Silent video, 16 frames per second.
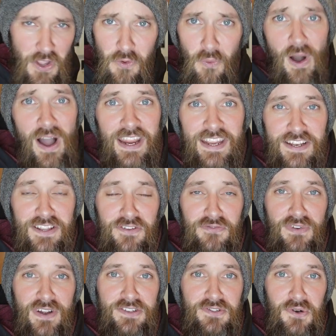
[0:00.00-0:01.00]
walking in the
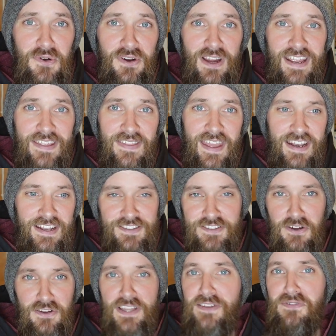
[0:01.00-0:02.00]
front door and then it's
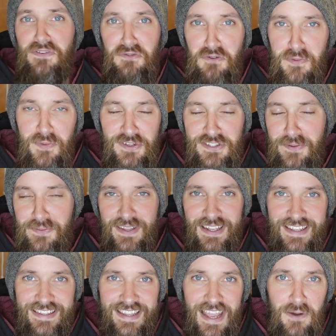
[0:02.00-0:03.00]
our living room or something
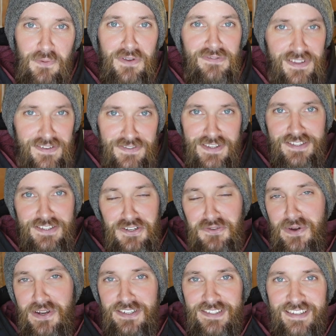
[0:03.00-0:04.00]
like that. We've lived in
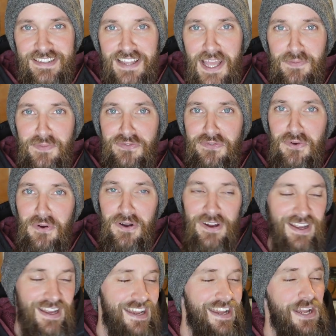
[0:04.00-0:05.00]
situations like that
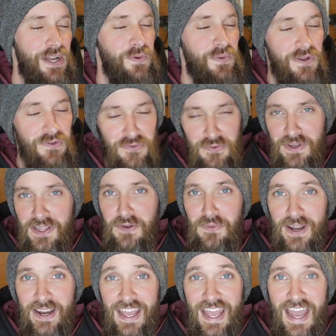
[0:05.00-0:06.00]
before. We really
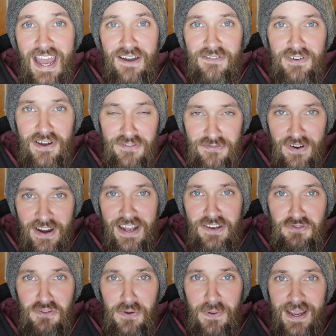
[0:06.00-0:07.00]
want to have a front
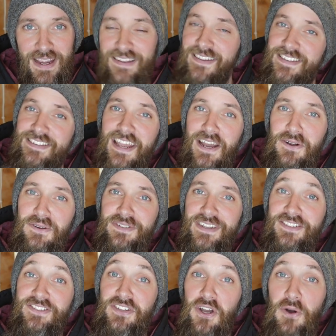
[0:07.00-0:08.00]
entryway in this house.
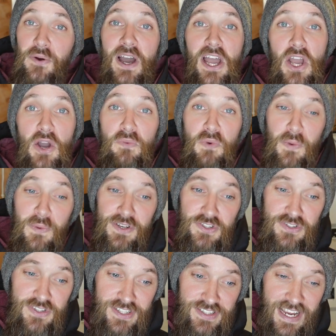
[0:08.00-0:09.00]
And so what we
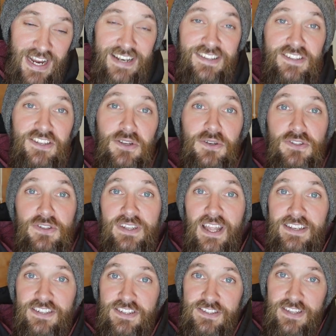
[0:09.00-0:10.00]
decided to do is
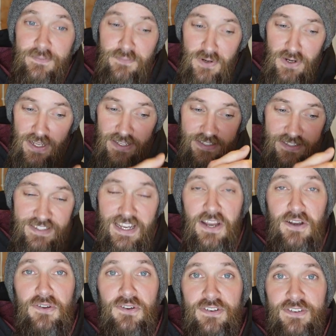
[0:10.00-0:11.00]
not just to put a
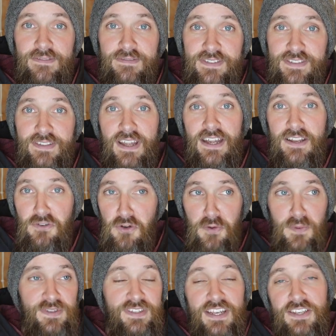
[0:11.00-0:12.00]
standard uh,
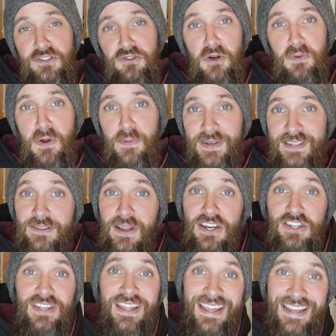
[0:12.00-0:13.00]
normal sized dormer, but to
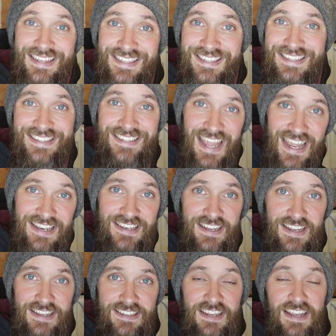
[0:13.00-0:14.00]
actually extend
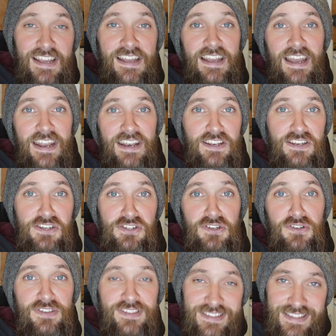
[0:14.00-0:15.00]
it an
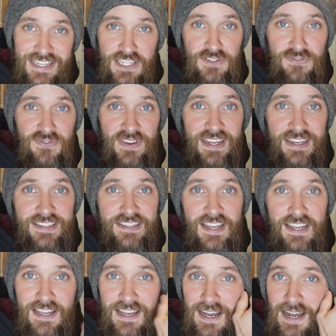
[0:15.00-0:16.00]
additional six feet,
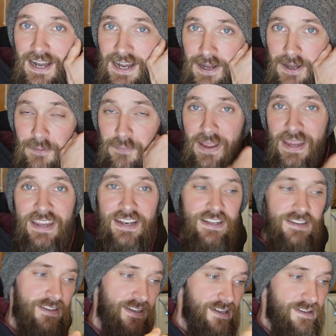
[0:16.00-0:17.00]
uh, making
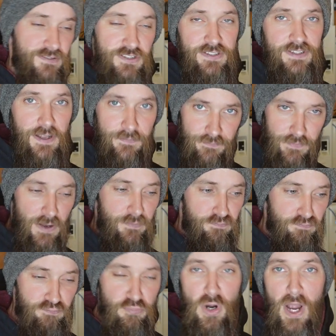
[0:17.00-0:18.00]
it uh, just a
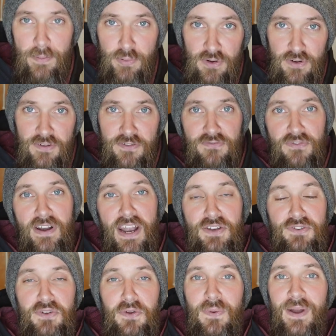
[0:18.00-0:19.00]
proper front
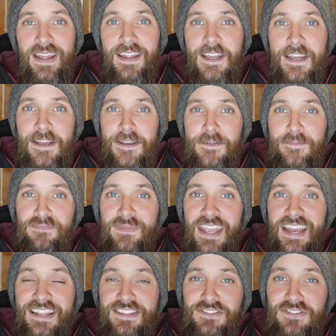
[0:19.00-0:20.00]
entryway.
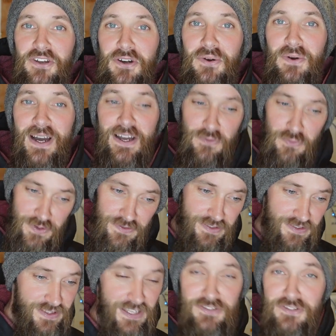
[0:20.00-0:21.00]
And so uh, we,
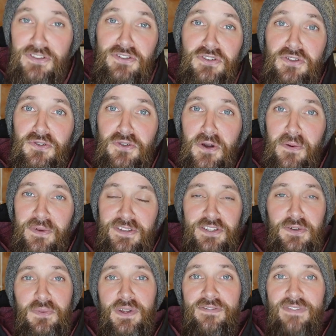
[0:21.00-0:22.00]
these are the two dormers
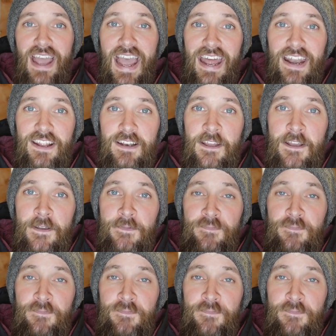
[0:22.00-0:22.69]
that we've added.